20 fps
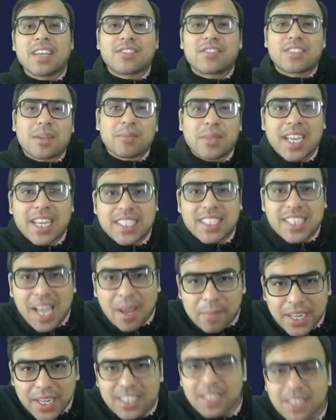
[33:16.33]
something has
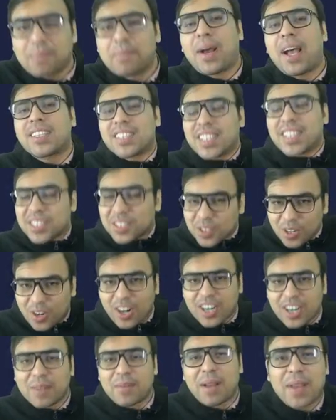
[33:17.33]
happened in the past, it should
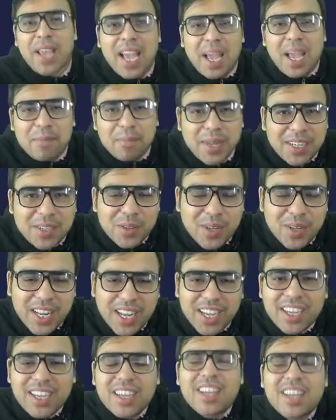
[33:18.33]
not be happening
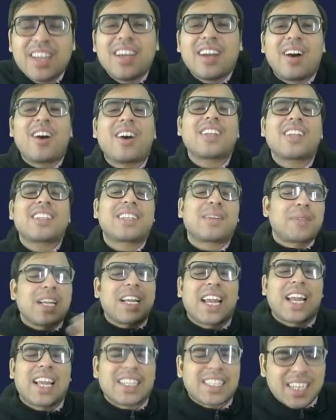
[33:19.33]
today. Or
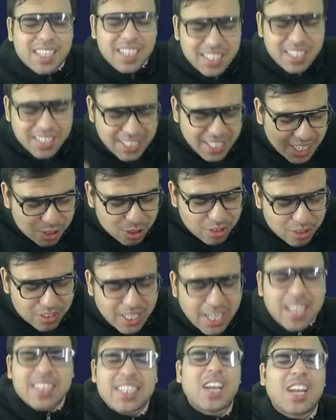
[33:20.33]
something like that. Okay, so
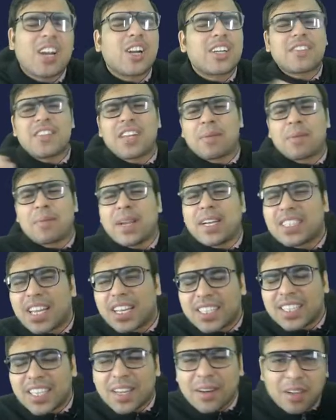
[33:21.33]
there are a lot of debates
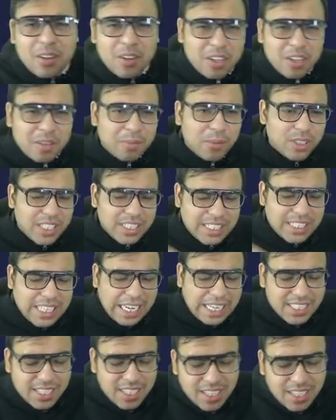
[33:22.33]
are there on both the
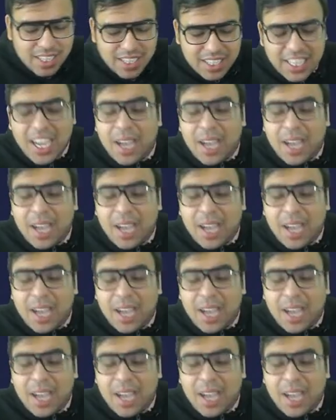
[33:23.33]
sides. So there